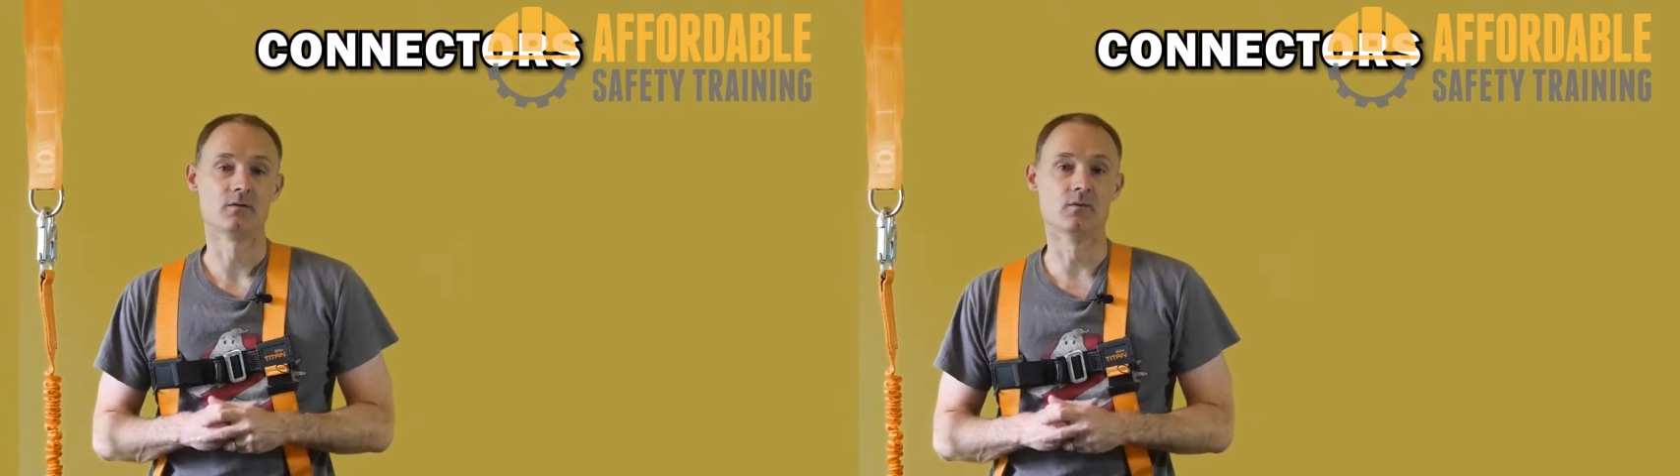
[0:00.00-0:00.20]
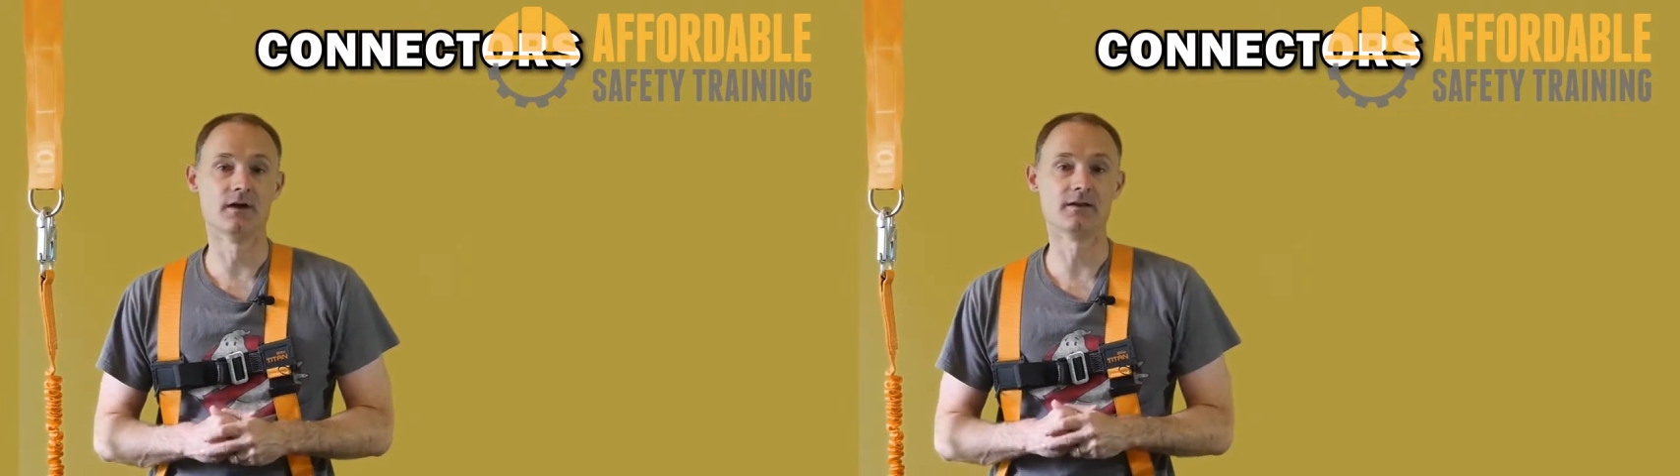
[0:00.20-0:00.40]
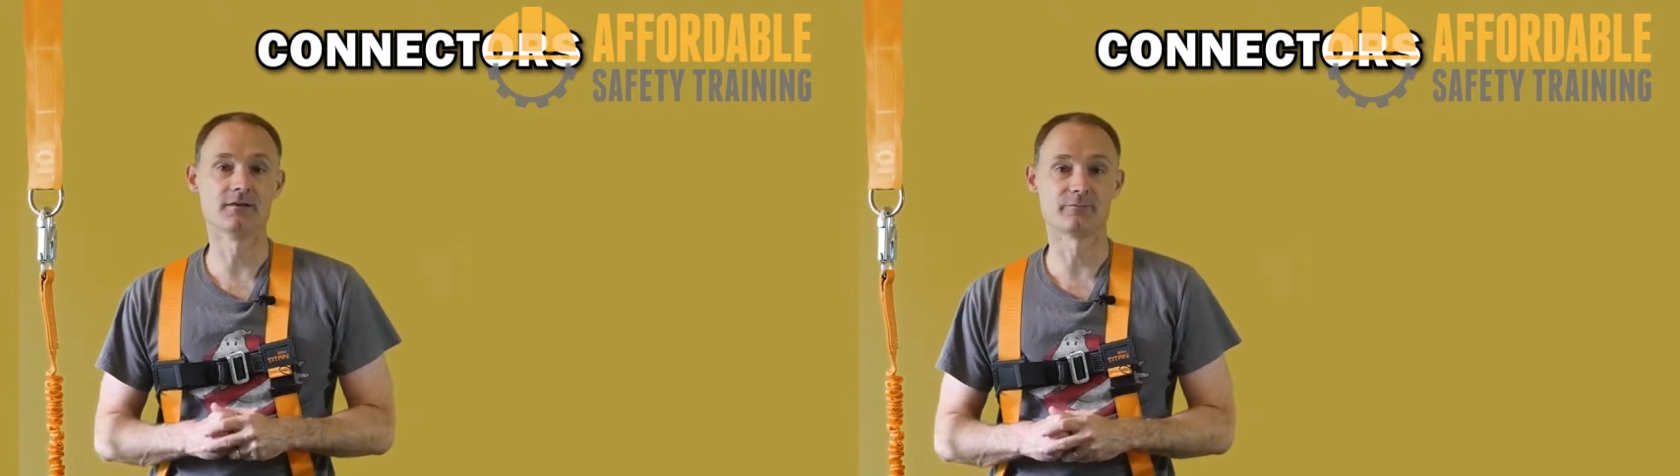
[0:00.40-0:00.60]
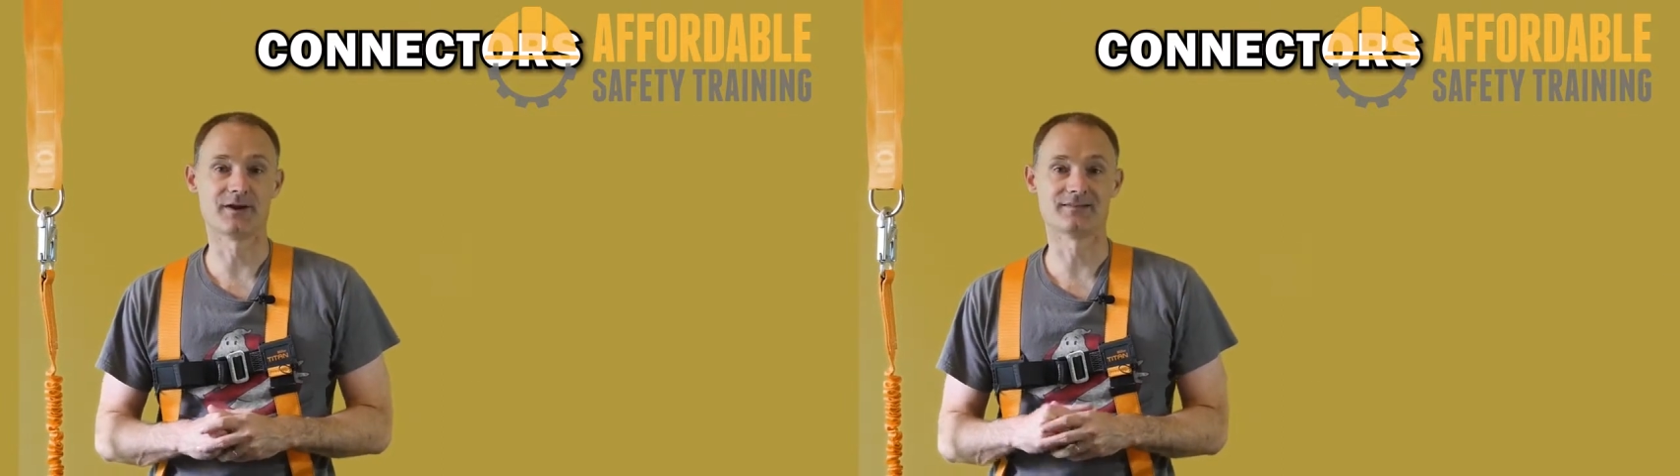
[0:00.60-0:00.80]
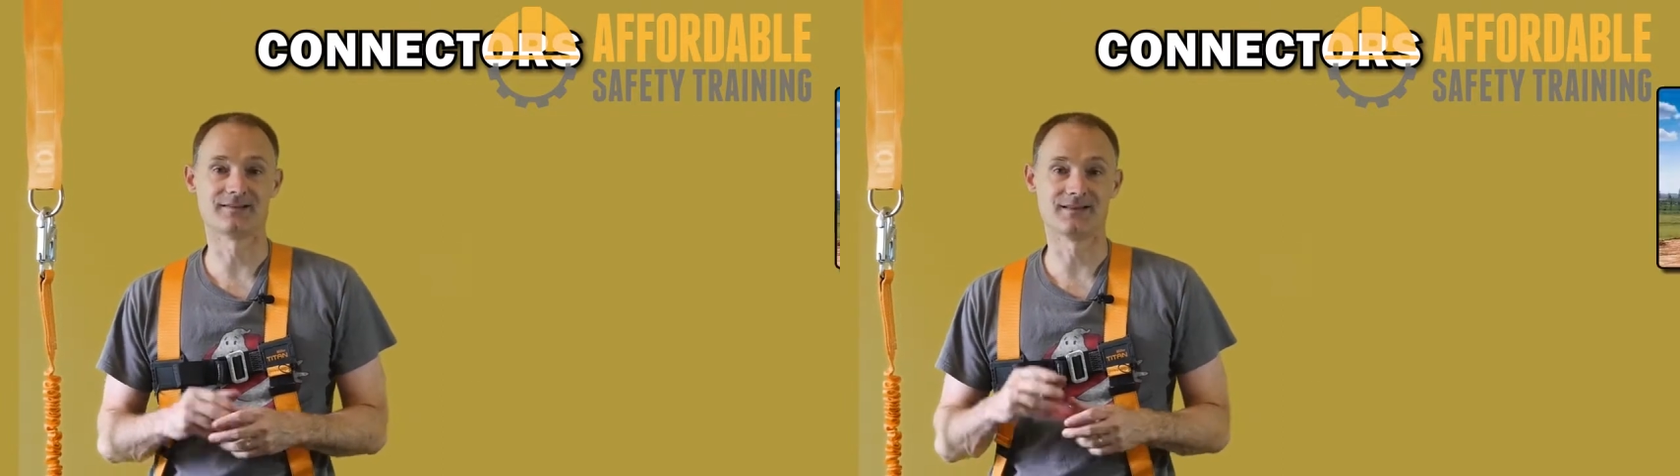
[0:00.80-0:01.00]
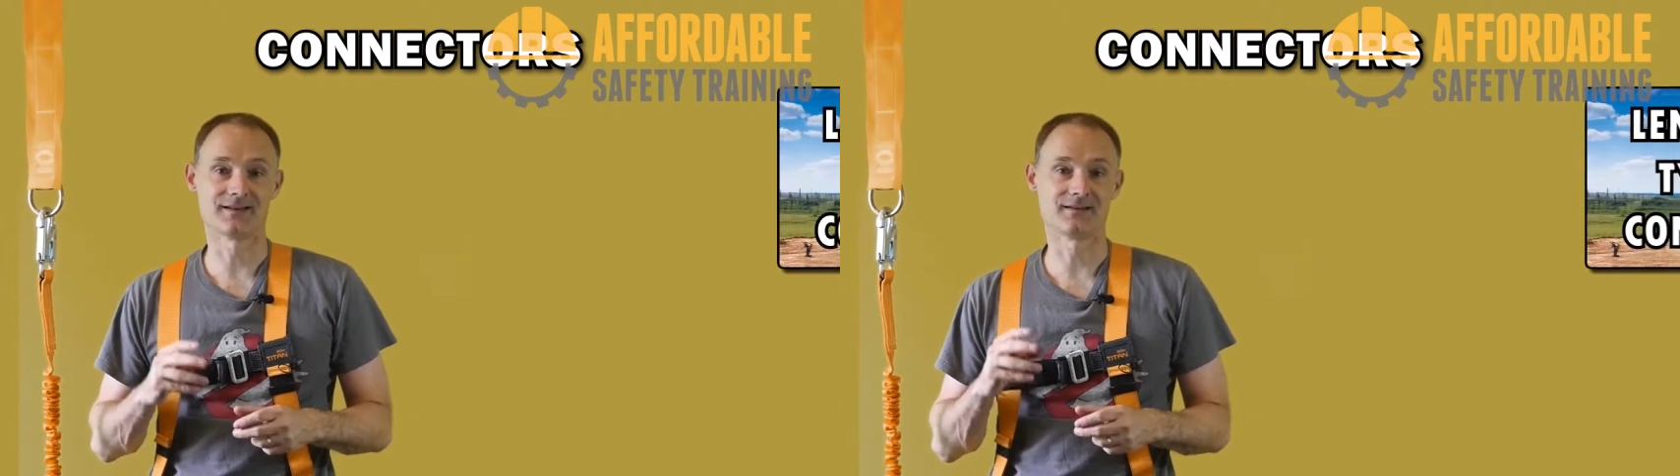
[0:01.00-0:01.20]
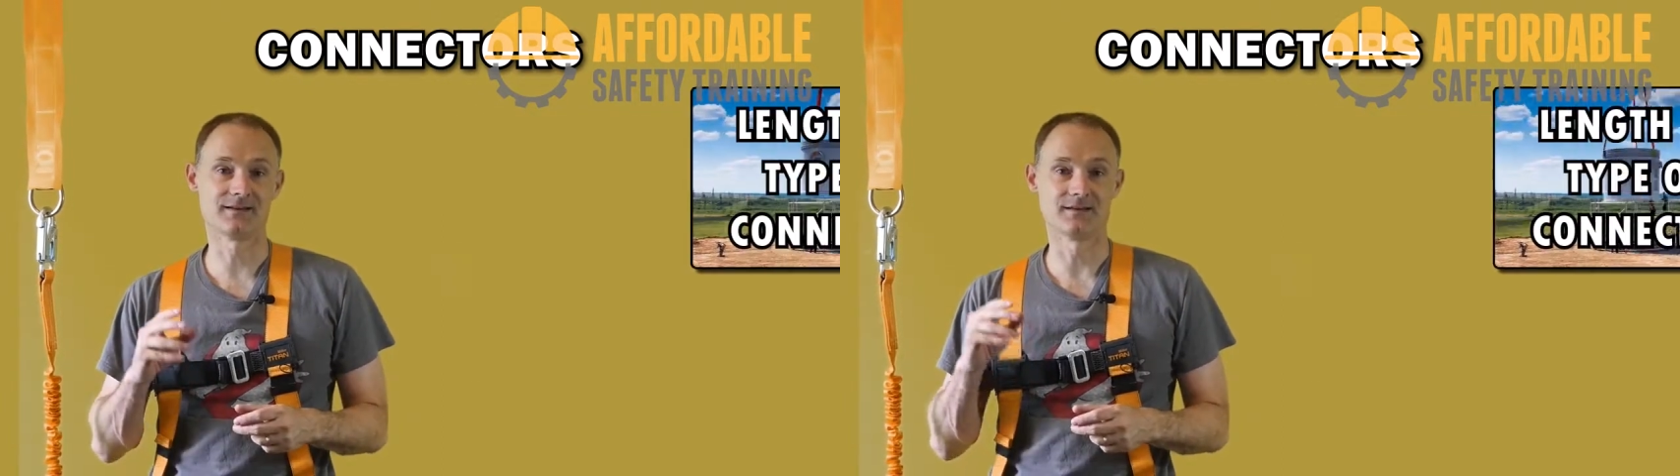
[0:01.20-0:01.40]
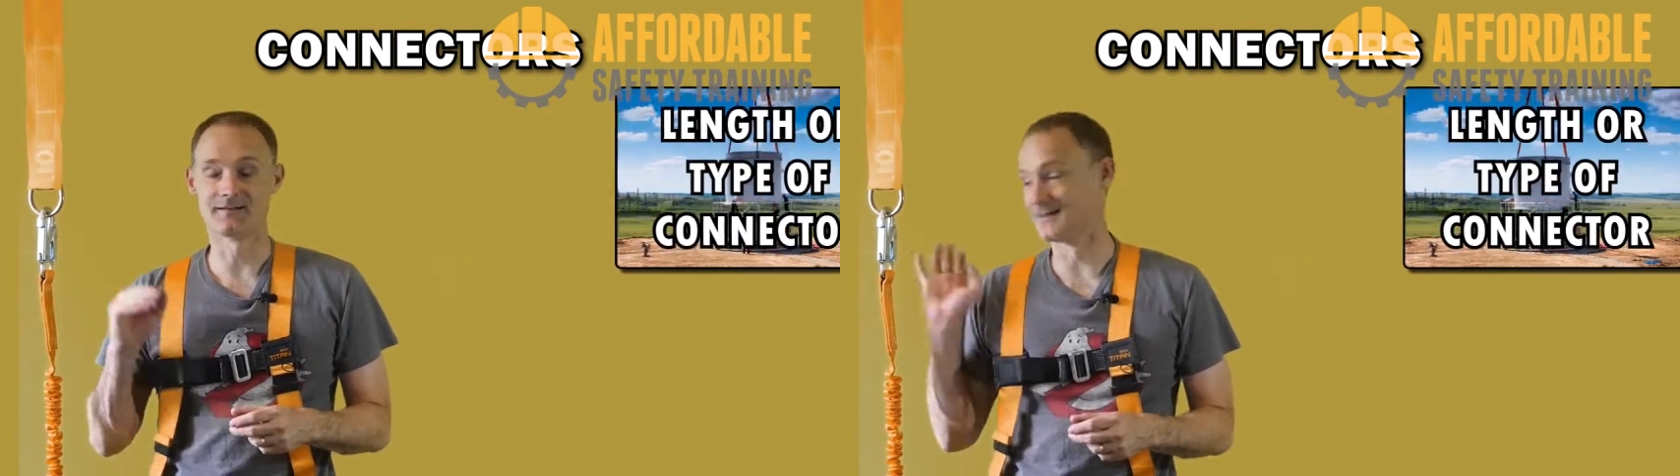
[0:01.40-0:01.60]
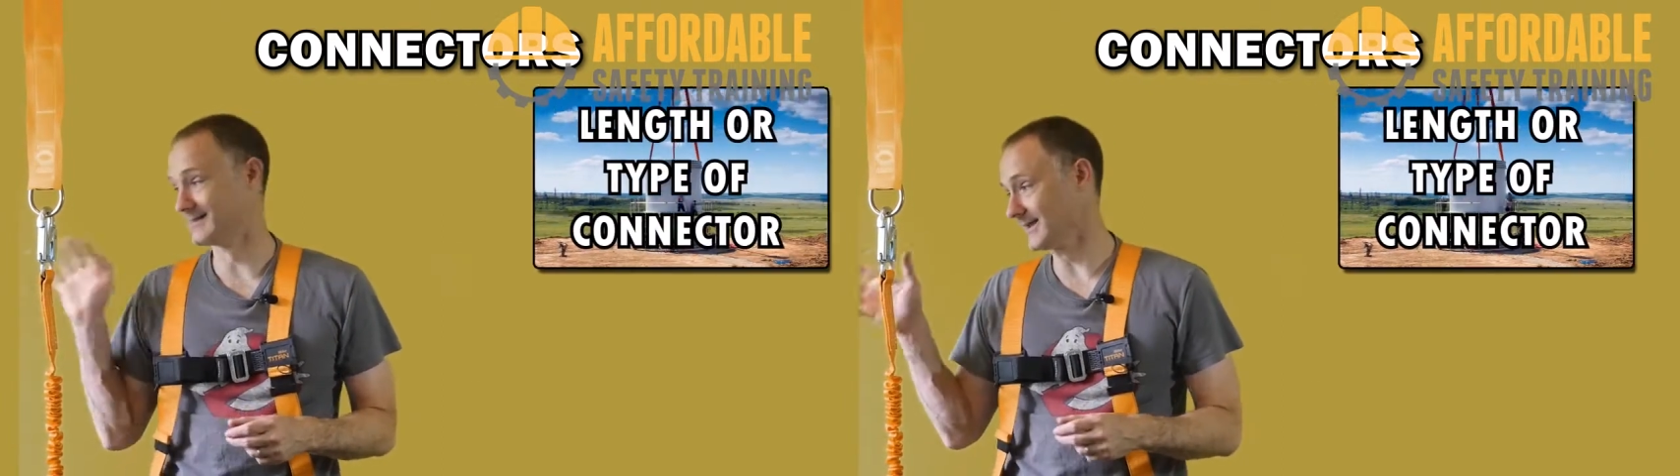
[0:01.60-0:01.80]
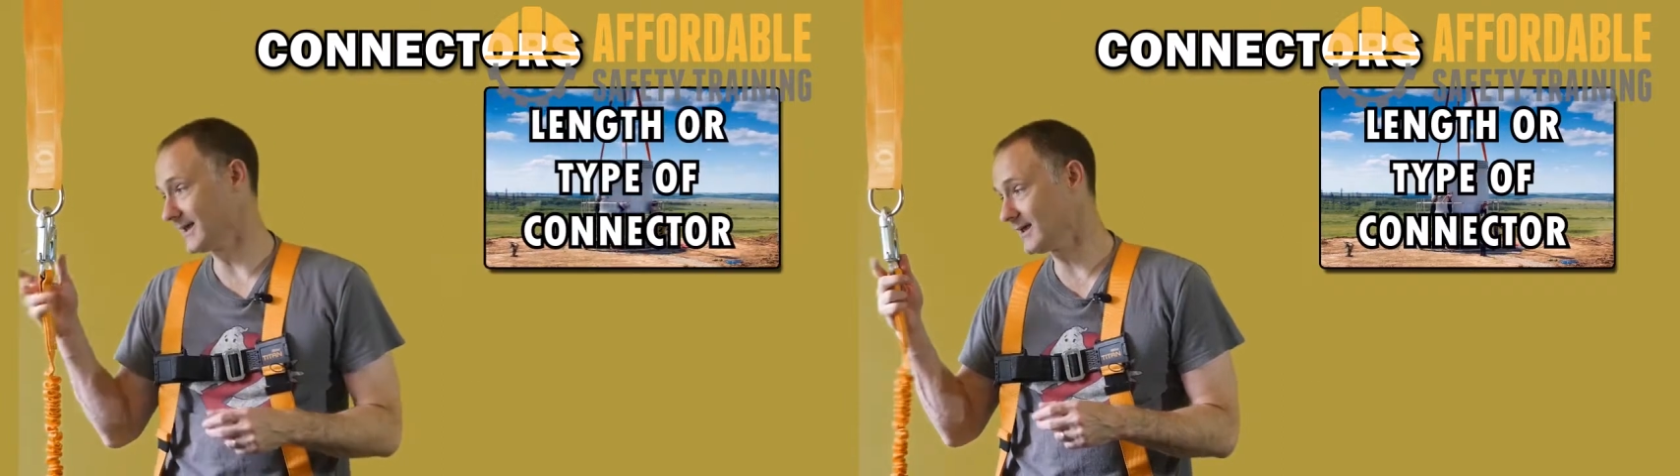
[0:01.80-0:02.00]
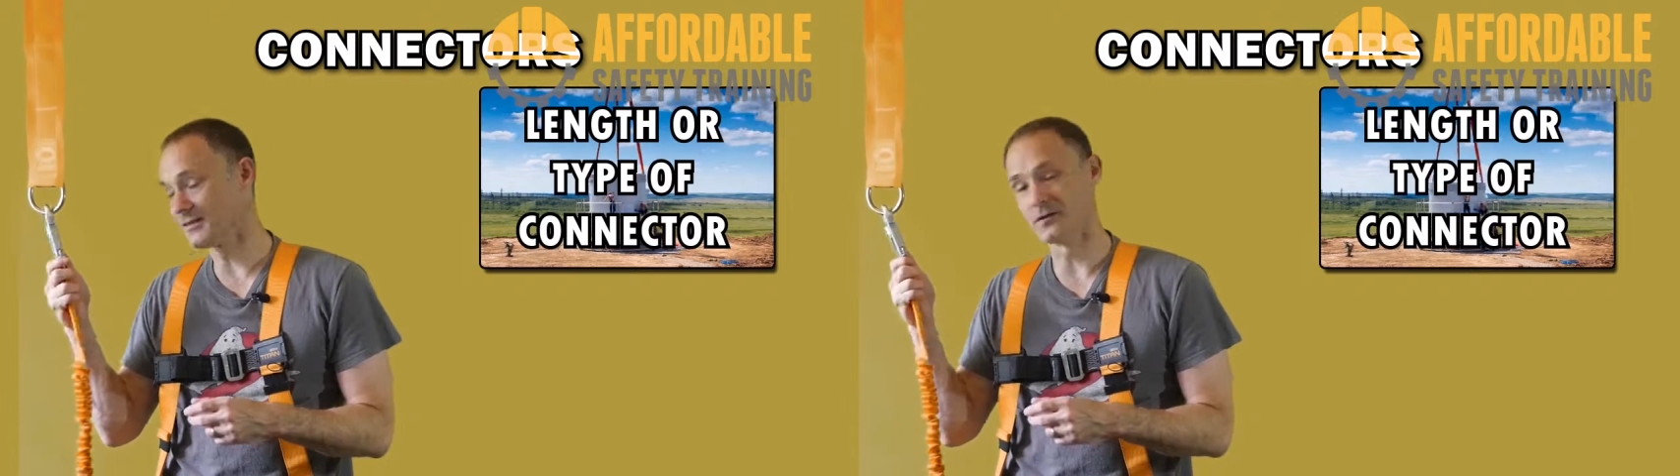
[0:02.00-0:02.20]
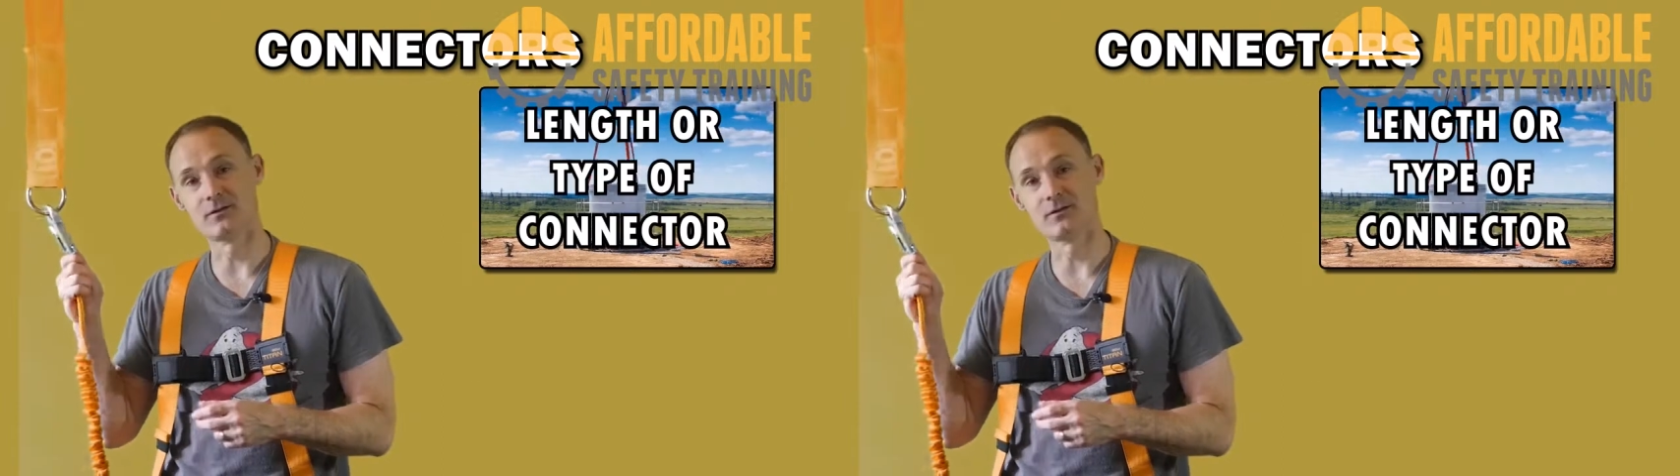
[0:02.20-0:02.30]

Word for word: One is by selecting the length